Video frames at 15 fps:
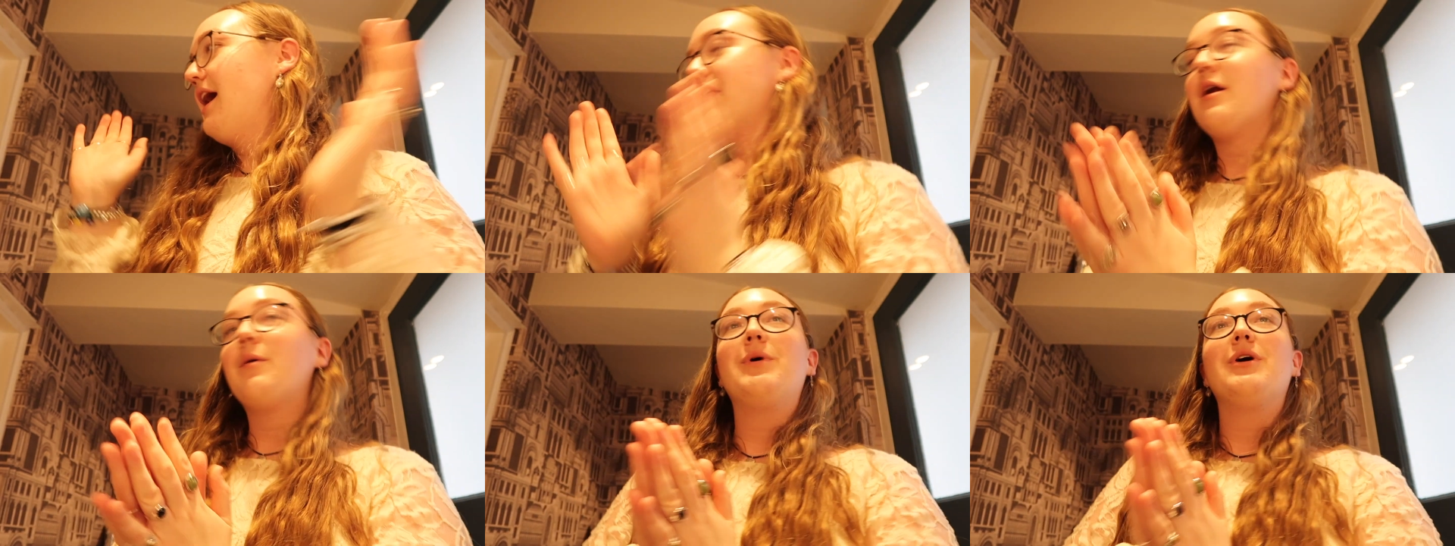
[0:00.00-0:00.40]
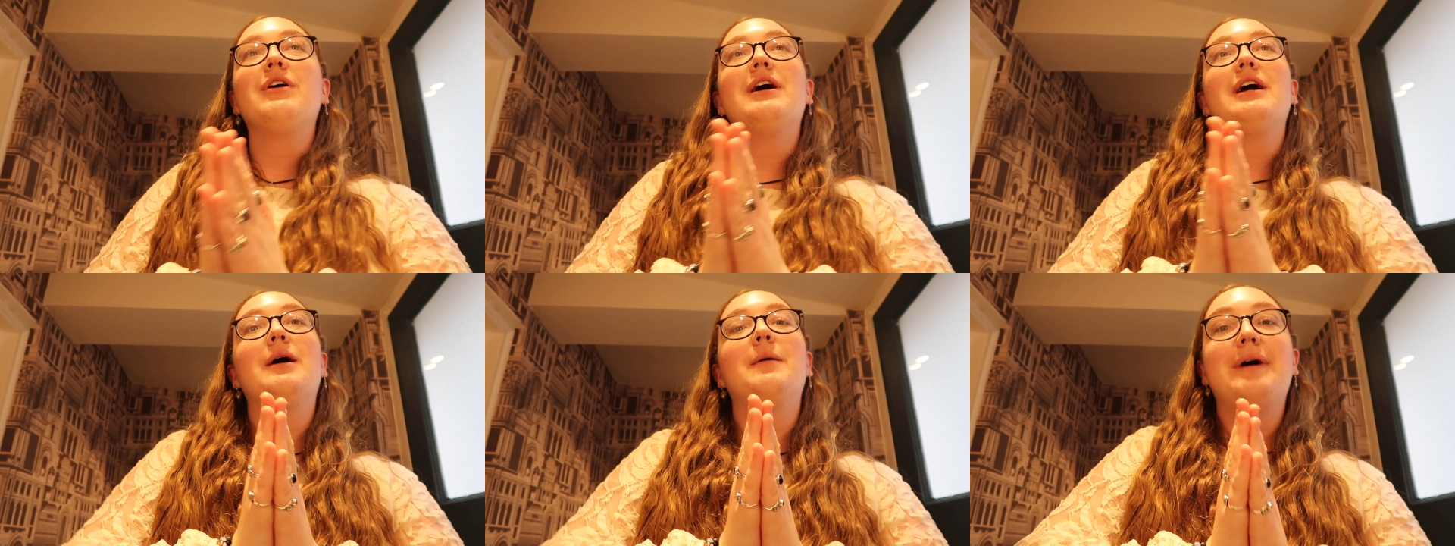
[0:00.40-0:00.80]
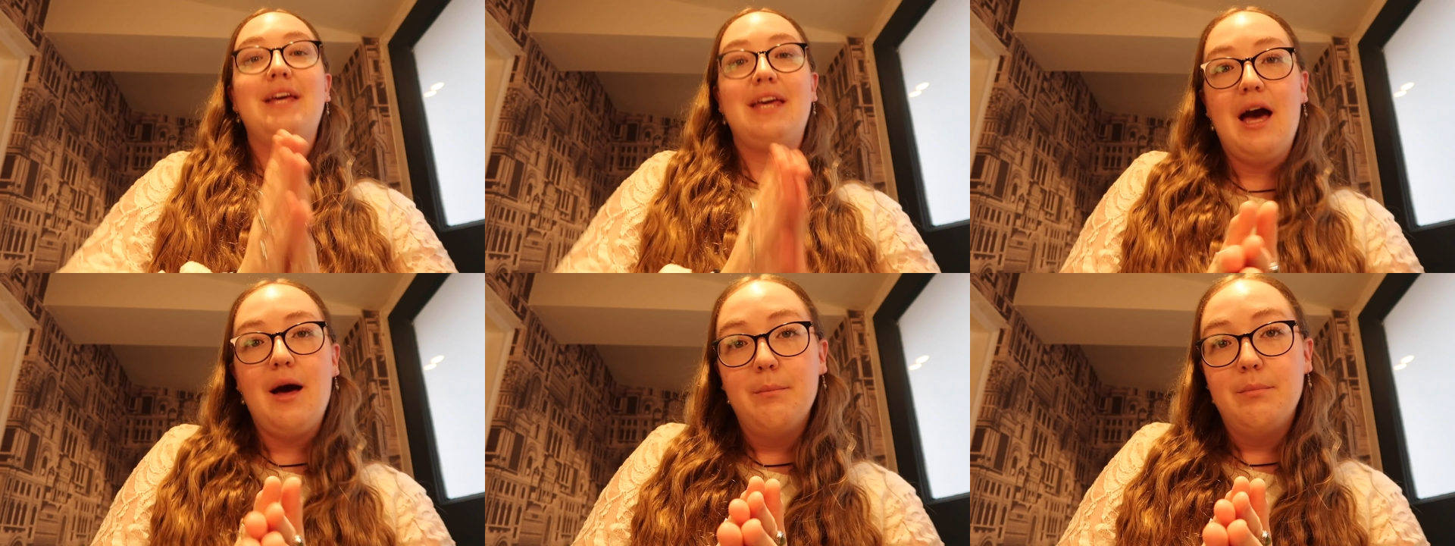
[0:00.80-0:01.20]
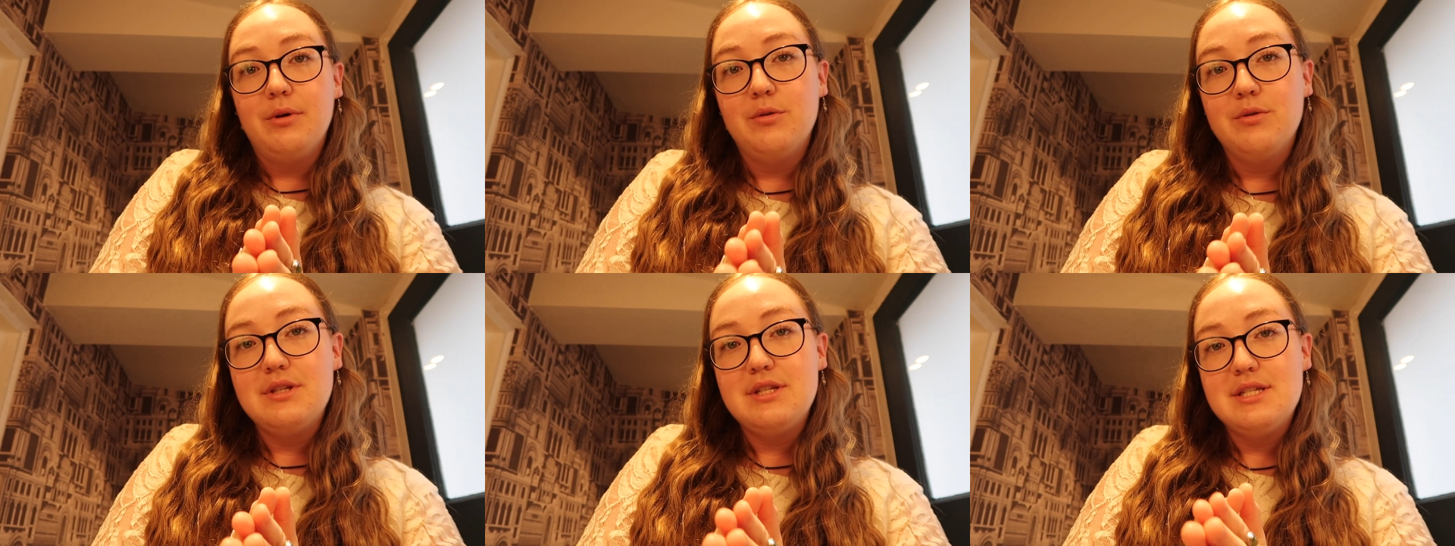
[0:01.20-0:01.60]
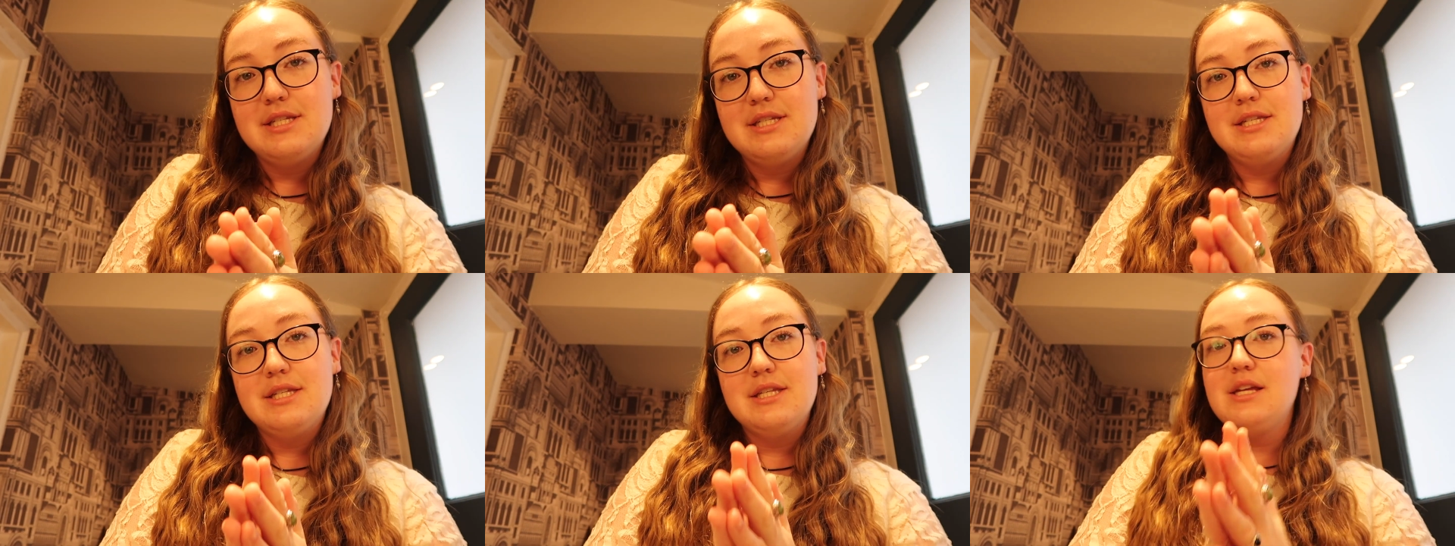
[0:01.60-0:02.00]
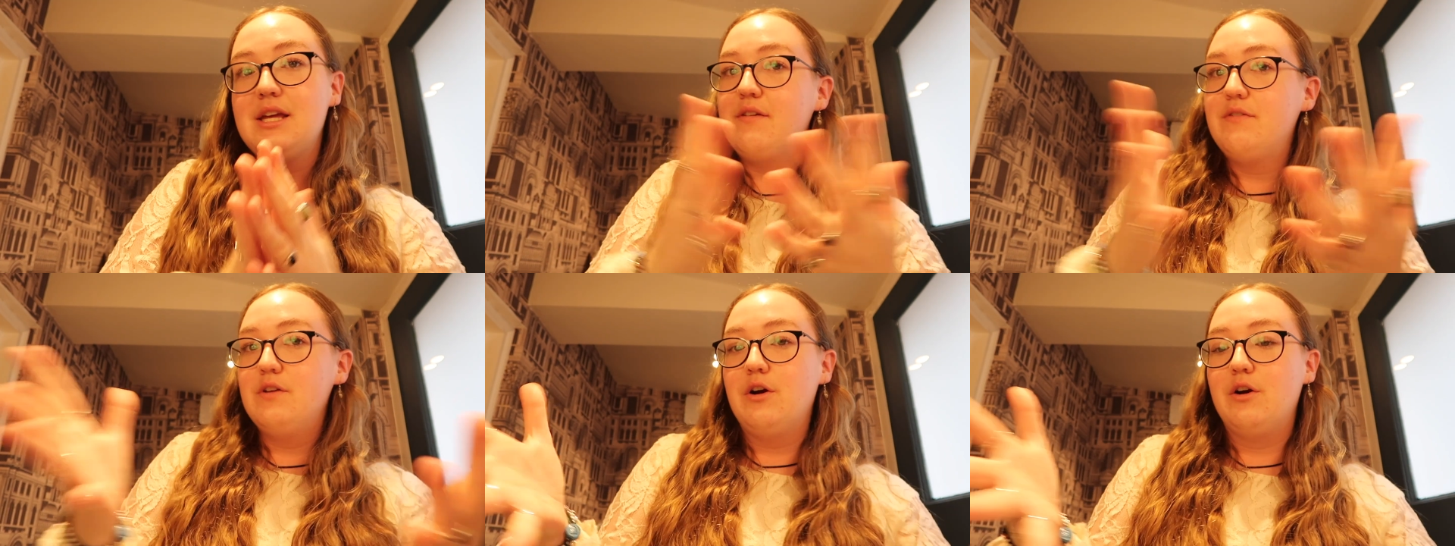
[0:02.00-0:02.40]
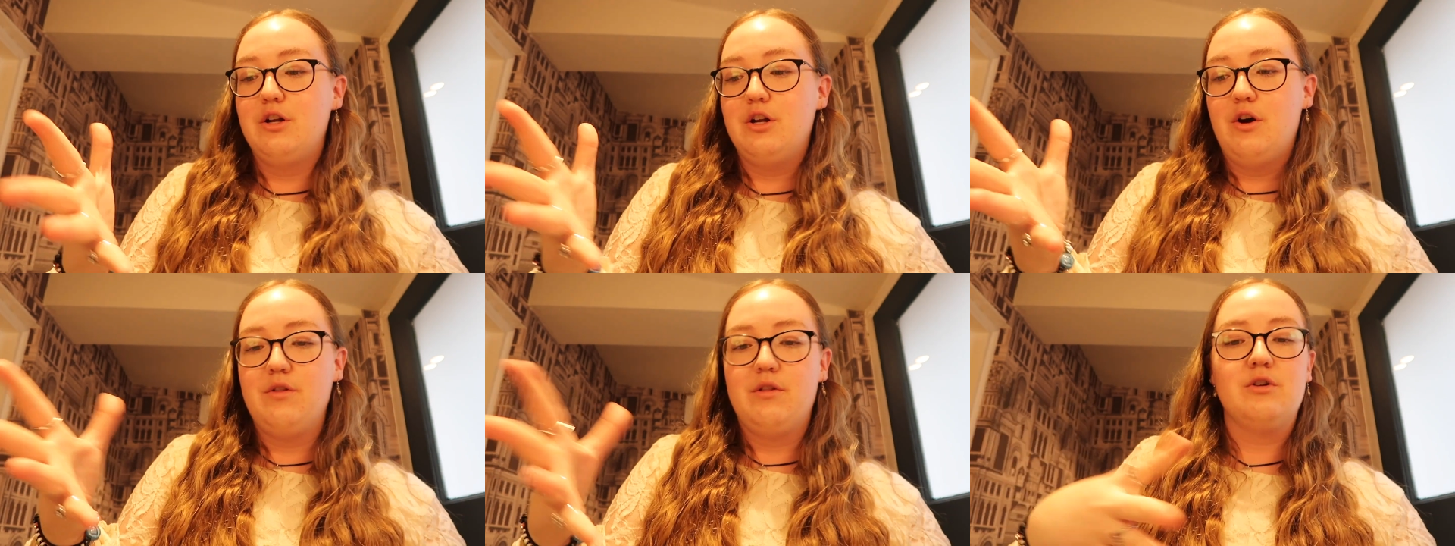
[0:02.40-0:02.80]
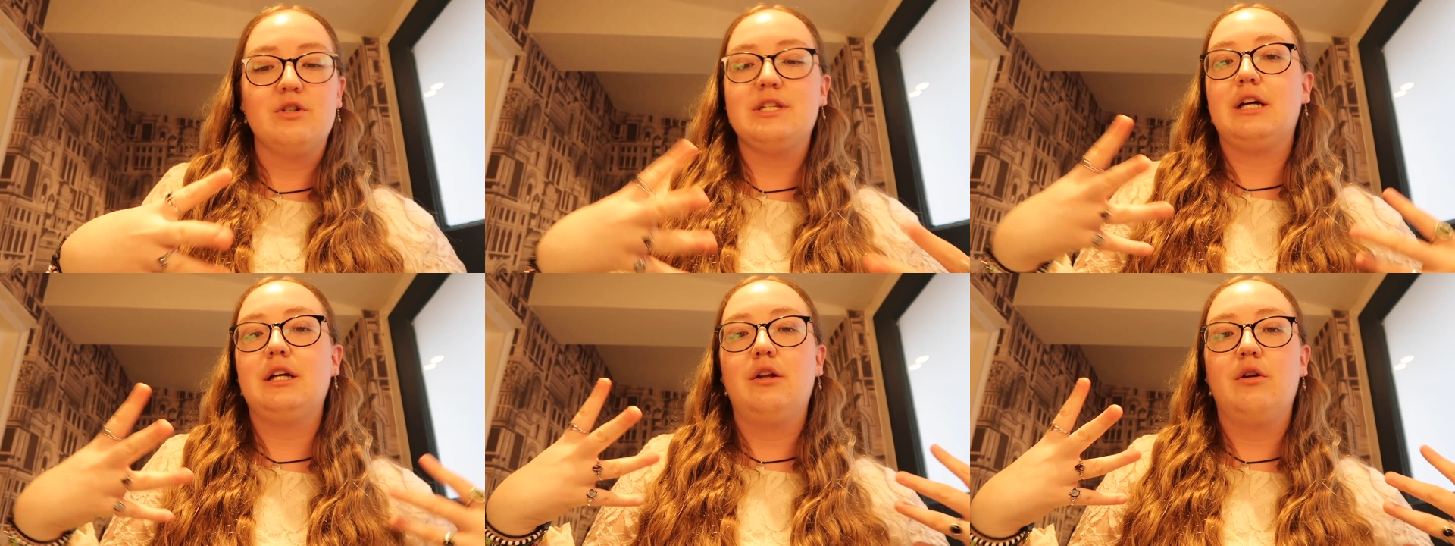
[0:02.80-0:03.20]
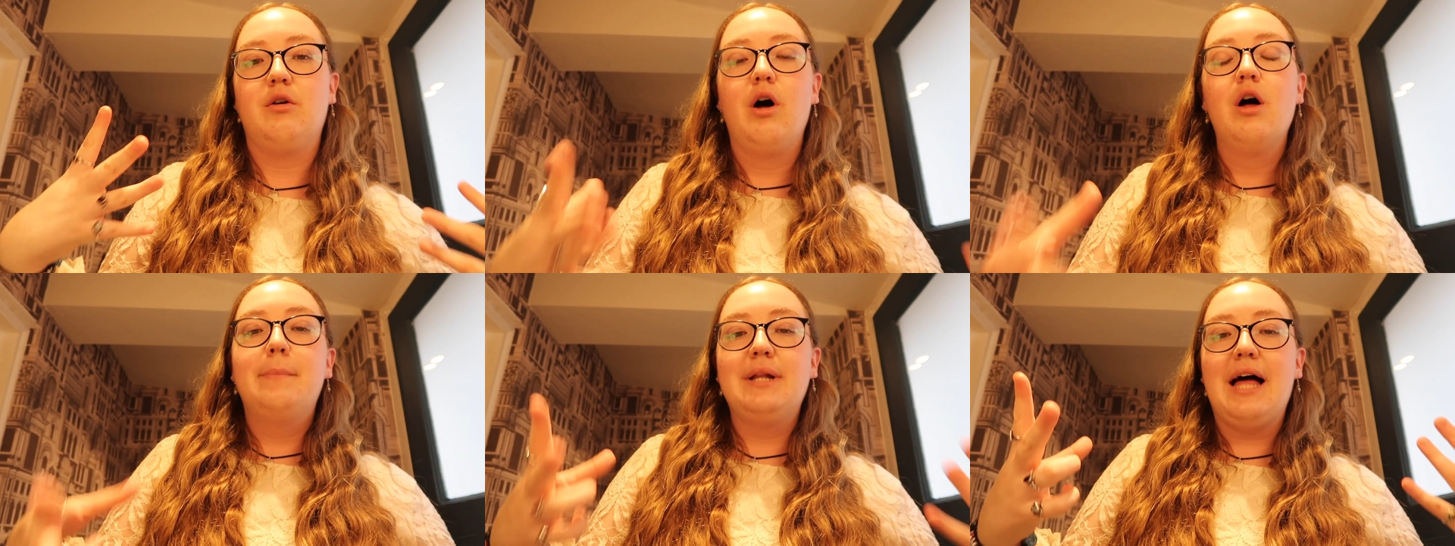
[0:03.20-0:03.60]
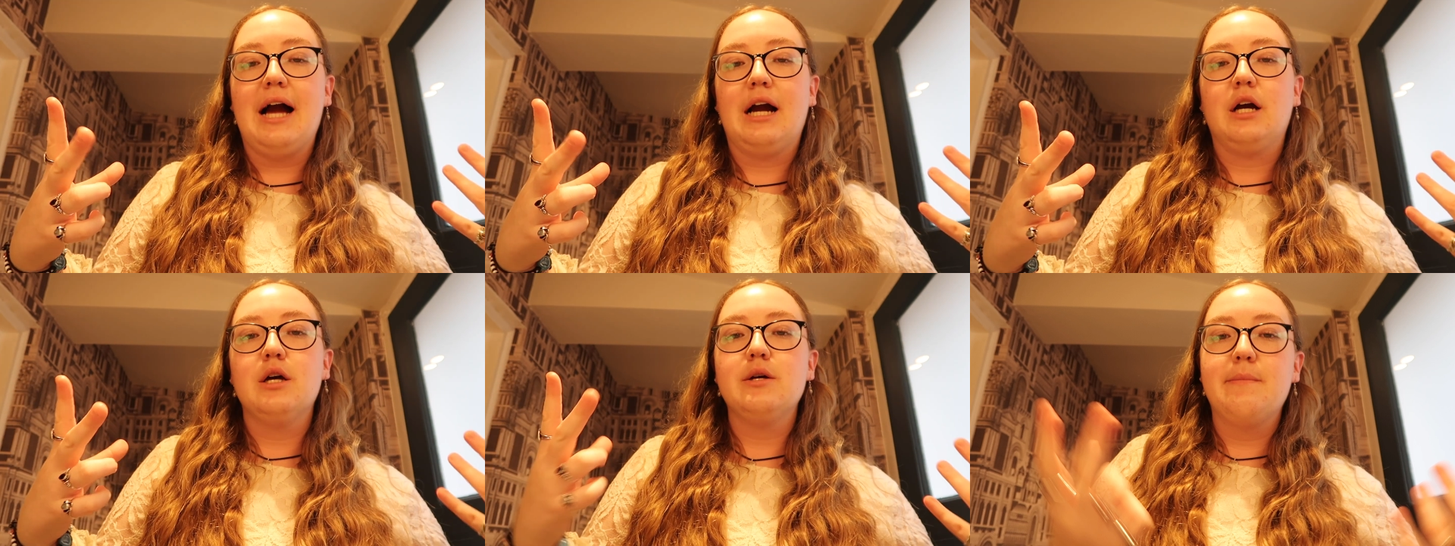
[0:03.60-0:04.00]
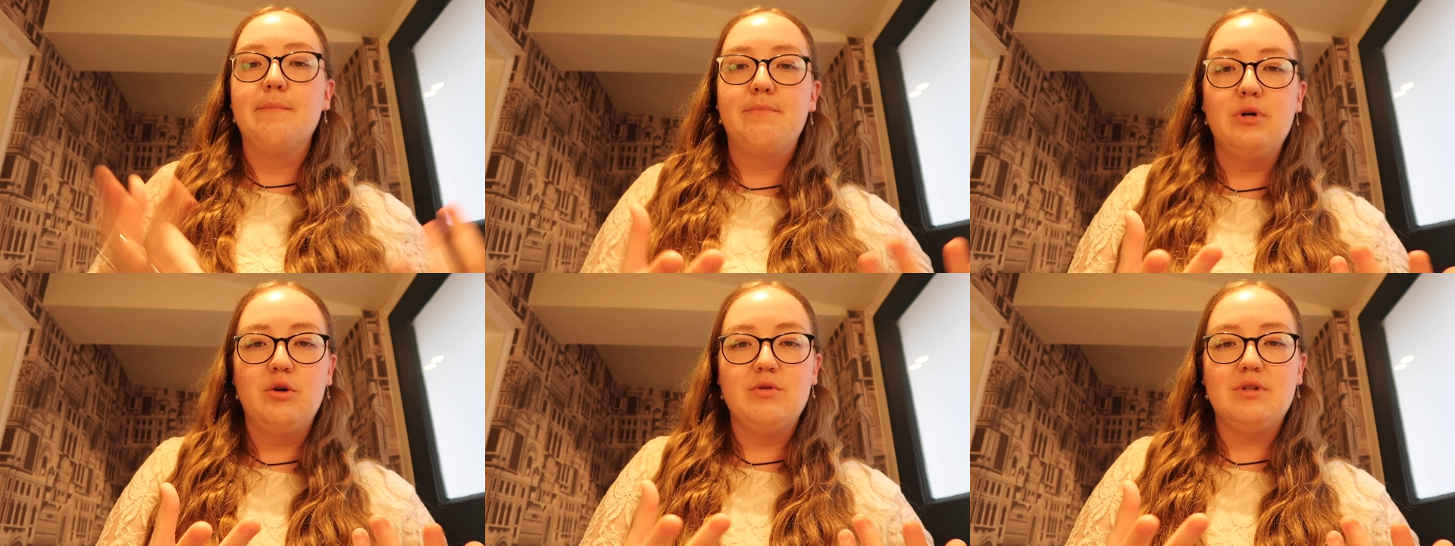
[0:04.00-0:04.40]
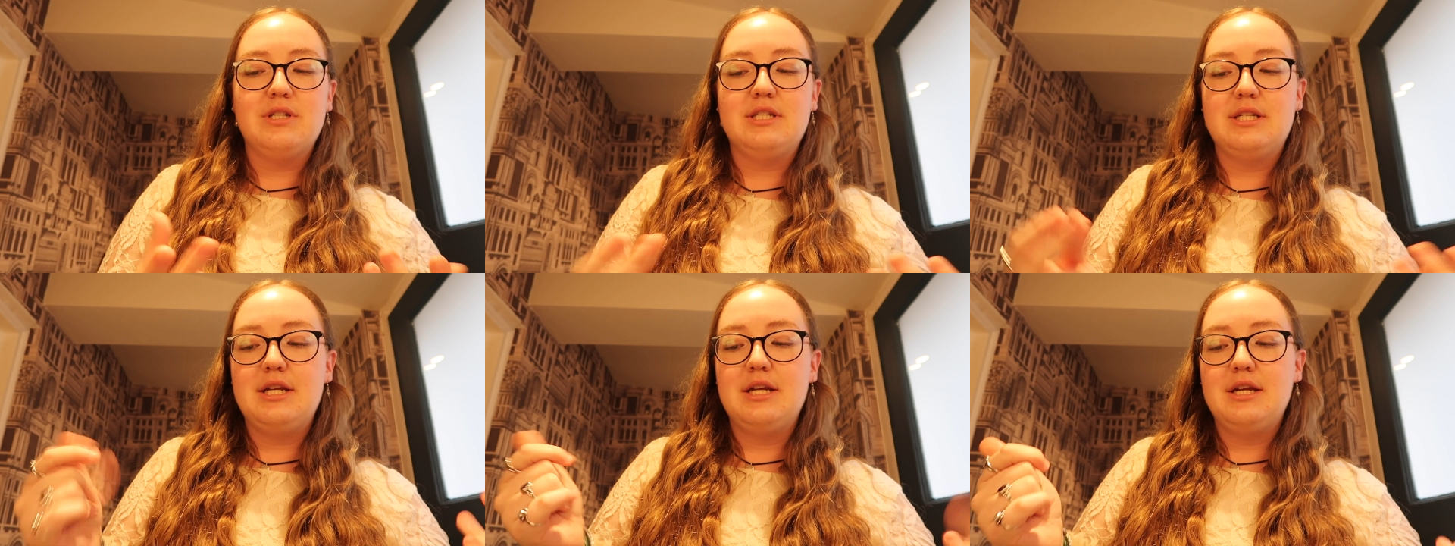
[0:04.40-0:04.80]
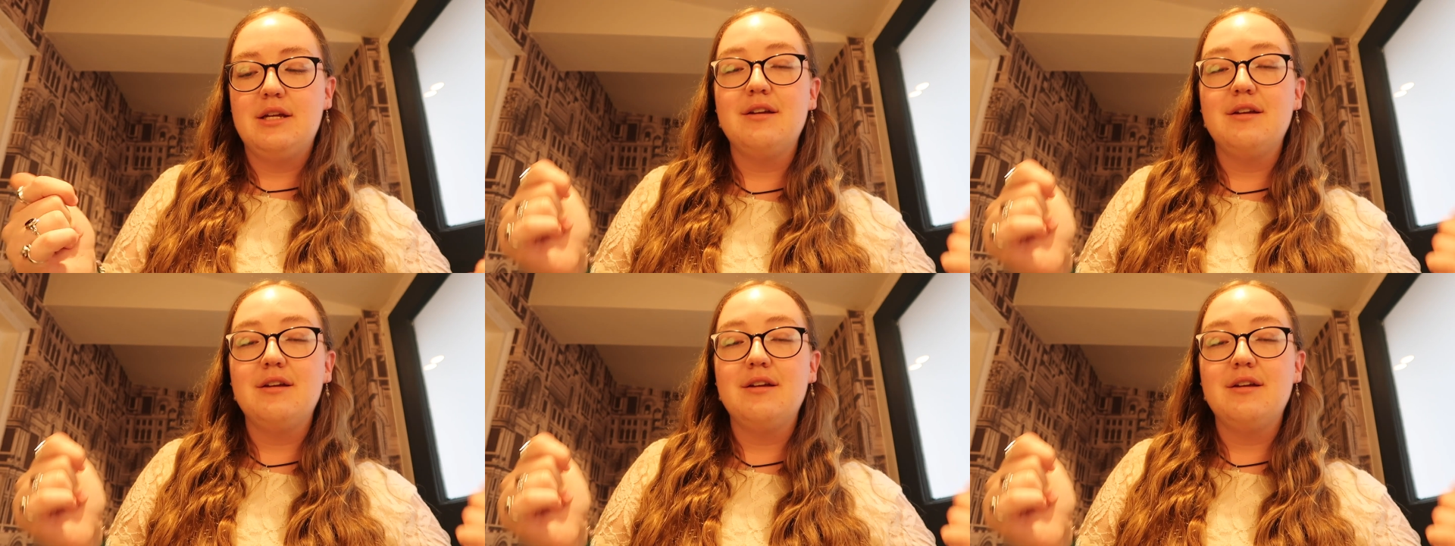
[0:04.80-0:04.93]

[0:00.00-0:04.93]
and then I'm wearing my Gap boots. If you know, you know. They're just like a little black boot.